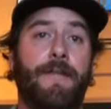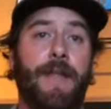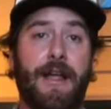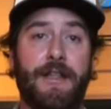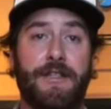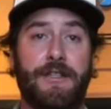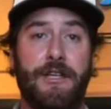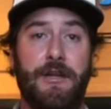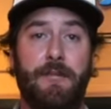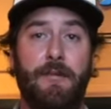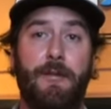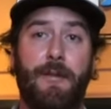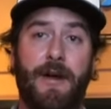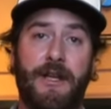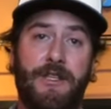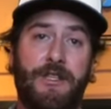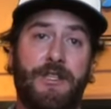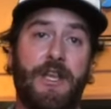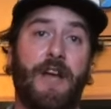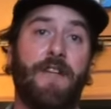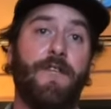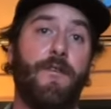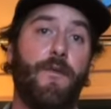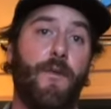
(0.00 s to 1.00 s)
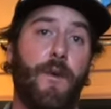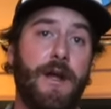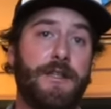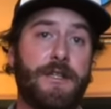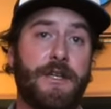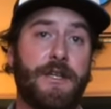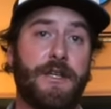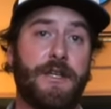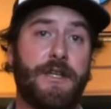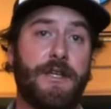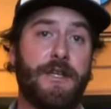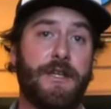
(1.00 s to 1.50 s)
That's going to be my
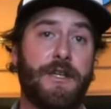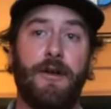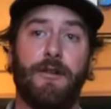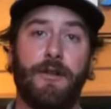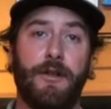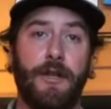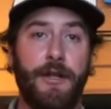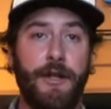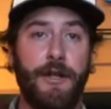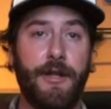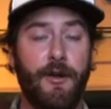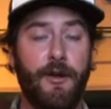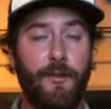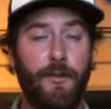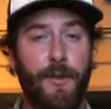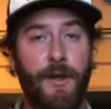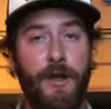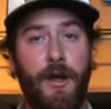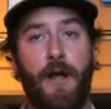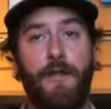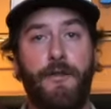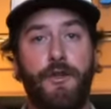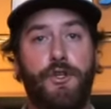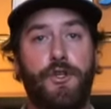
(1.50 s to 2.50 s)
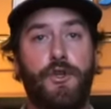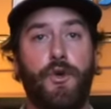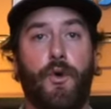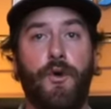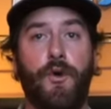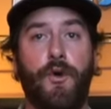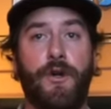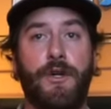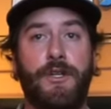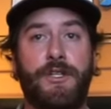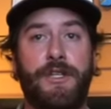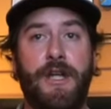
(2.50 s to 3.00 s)
7-weight's going to be a little bit on the
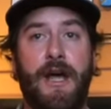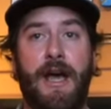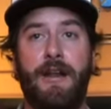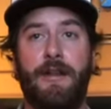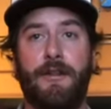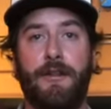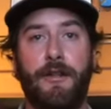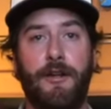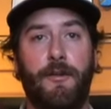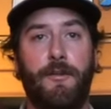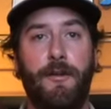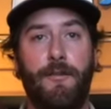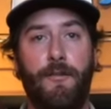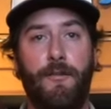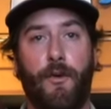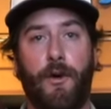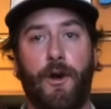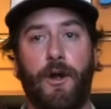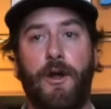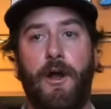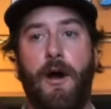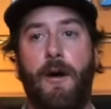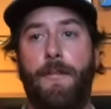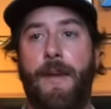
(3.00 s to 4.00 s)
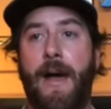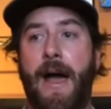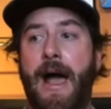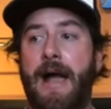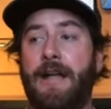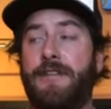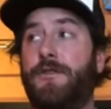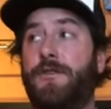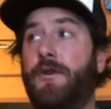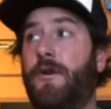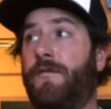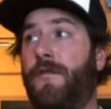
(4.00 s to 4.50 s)
shorter side, a little bit more compact.